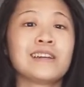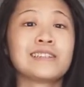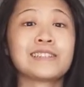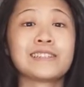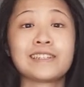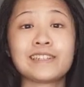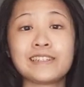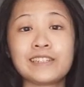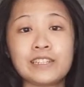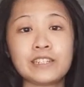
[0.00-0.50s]

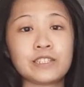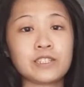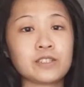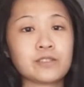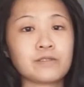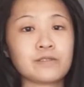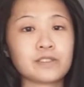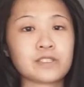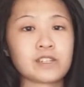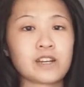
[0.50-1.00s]
did a
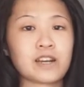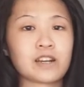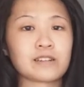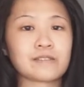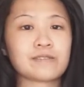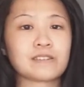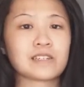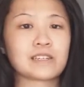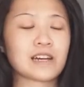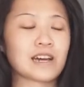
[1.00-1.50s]
digital
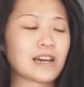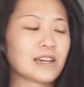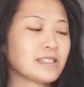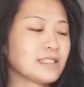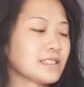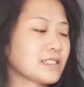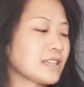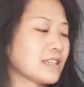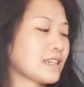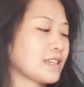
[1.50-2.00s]
photography
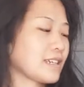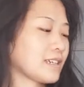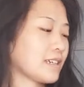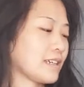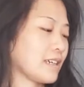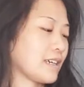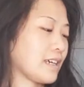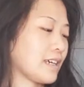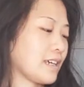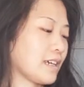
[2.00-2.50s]
class,
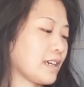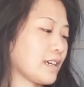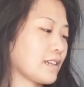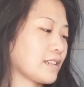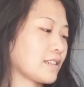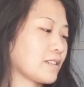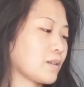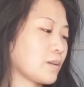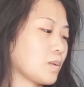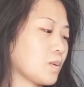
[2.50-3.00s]

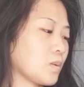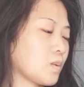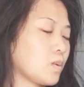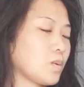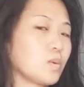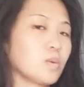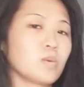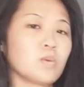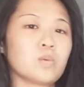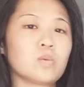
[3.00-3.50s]
and
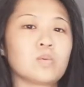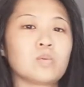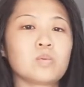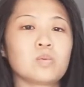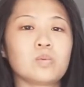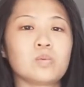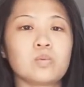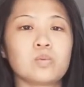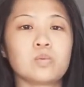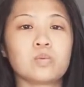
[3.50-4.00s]

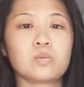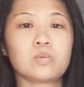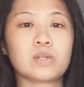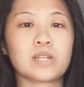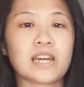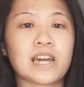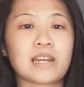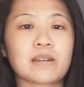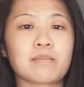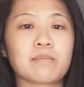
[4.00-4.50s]

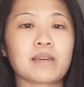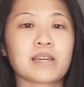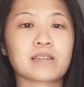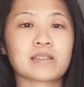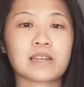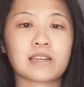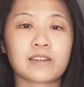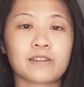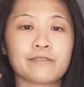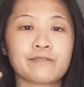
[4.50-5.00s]
we had to make,
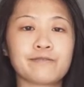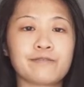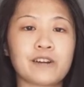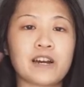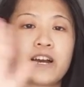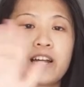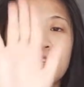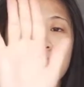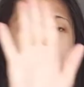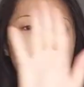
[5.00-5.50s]
like, a
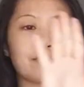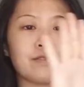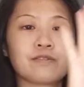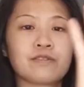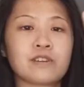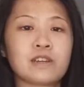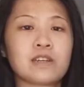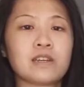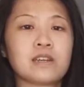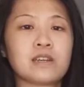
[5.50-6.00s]
5